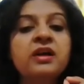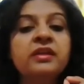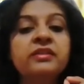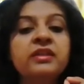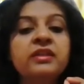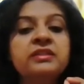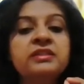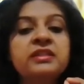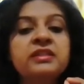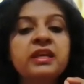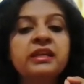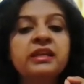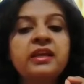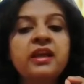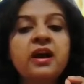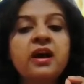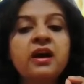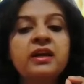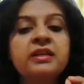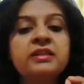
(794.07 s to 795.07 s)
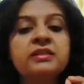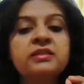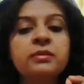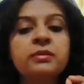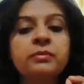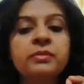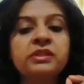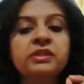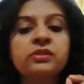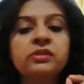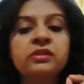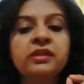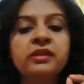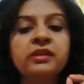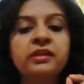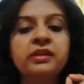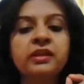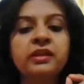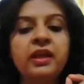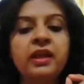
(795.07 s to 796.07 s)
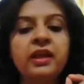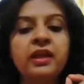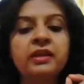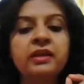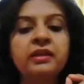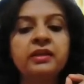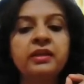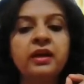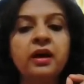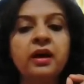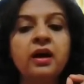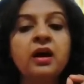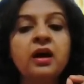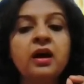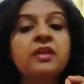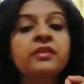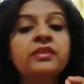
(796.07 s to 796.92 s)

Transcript: This area is a medullary area.